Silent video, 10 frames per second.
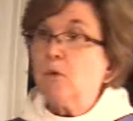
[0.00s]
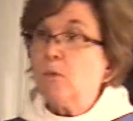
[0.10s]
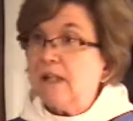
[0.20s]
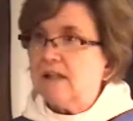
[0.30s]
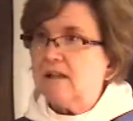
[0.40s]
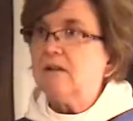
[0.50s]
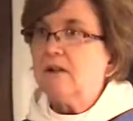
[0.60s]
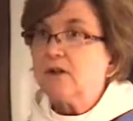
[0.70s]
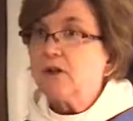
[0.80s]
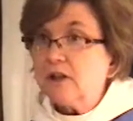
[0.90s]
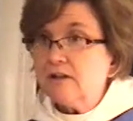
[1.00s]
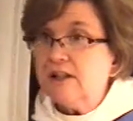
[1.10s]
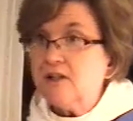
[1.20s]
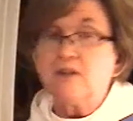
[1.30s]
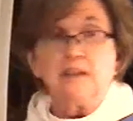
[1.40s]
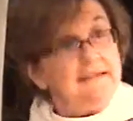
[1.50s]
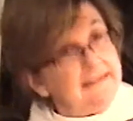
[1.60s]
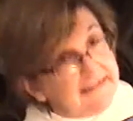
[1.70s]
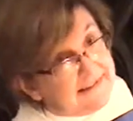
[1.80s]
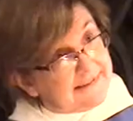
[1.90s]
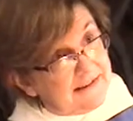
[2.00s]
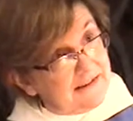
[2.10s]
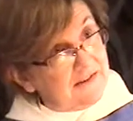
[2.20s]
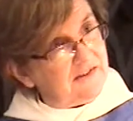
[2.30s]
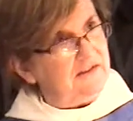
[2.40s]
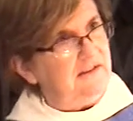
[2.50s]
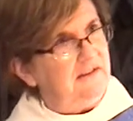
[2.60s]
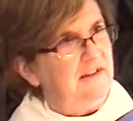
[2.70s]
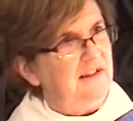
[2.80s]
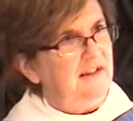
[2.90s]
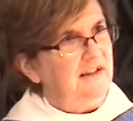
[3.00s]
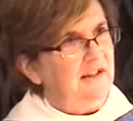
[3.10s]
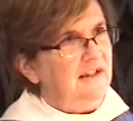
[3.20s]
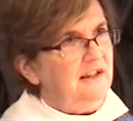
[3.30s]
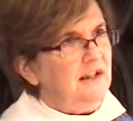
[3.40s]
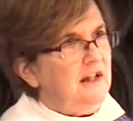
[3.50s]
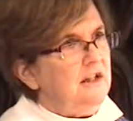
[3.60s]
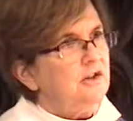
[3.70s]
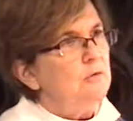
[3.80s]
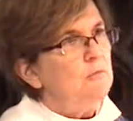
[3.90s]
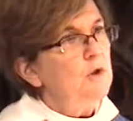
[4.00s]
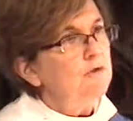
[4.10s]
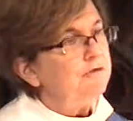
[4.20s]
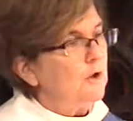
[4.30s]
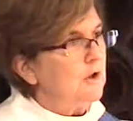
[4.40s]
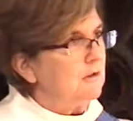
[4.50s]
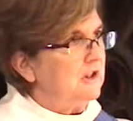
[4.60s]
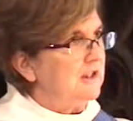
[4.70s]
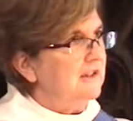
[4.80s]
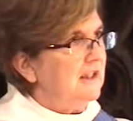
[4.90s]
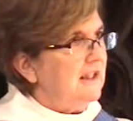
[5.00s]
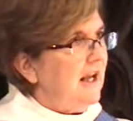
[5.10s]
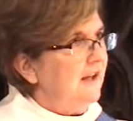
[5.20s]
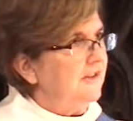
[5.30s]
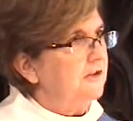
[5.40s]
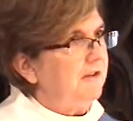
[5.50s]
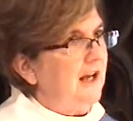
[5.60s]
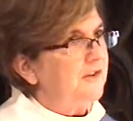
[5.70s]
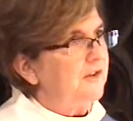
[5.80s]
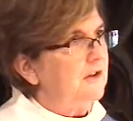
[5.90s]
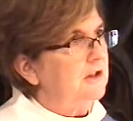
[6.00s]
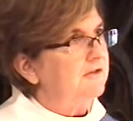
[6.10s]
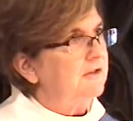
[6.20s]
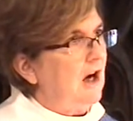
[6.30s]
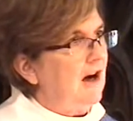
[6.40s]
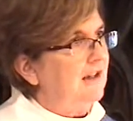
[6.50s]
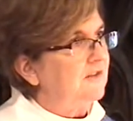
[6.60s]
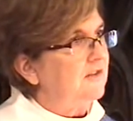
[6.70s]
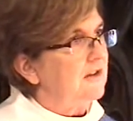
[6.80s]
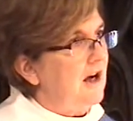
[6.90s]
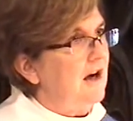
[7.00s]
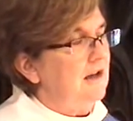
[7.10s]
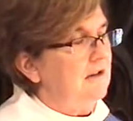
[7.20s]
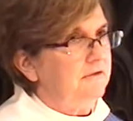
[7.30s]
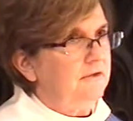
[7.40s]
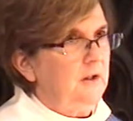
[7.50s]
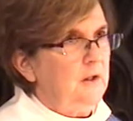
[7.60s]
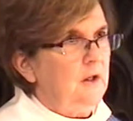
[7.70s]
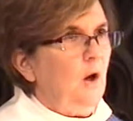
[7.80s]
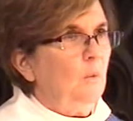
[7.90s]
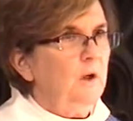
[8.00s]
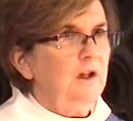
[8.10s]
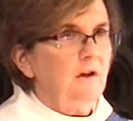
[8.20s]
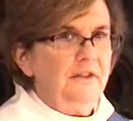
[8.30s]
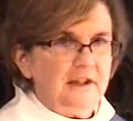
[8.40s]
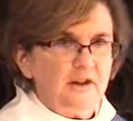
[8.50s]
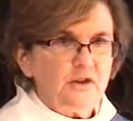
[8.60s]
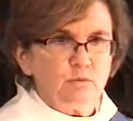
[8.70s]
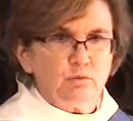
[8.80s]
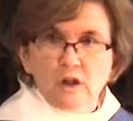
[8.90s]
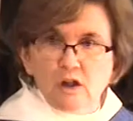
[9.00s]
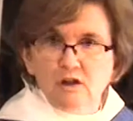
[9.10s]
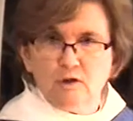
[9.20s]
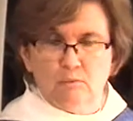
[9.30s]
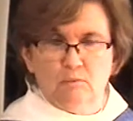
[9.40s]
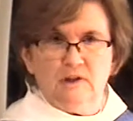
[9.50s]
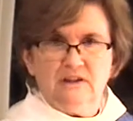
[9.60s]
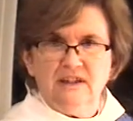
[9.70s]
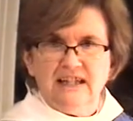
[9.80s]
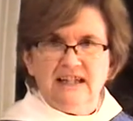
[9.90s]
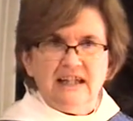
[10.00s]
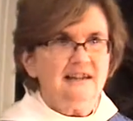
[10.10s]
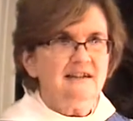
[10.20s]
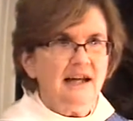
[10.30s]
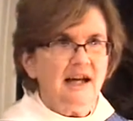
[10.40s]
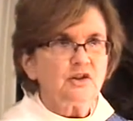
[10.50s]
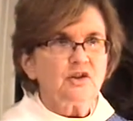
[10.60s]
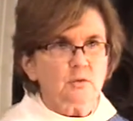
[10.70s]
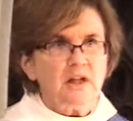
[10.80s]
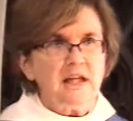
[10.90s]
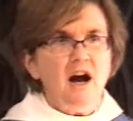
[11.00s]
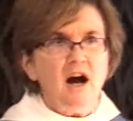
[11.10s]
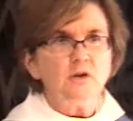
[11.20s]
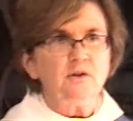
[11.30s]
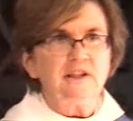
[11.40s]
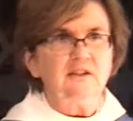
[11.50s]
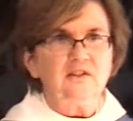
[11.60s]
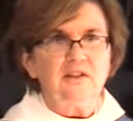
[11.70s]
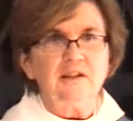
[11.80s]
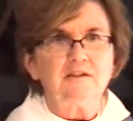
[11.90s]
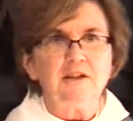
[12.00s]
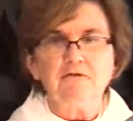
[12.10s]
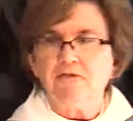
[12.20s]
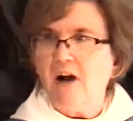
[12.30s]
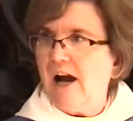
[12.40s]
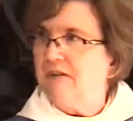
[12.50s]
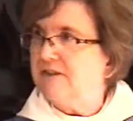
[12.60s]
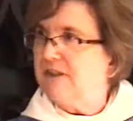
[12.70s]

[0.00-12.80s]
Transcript: the will, the courage, the consensus to move forward as a vessel of God's love? Will this room in the next 365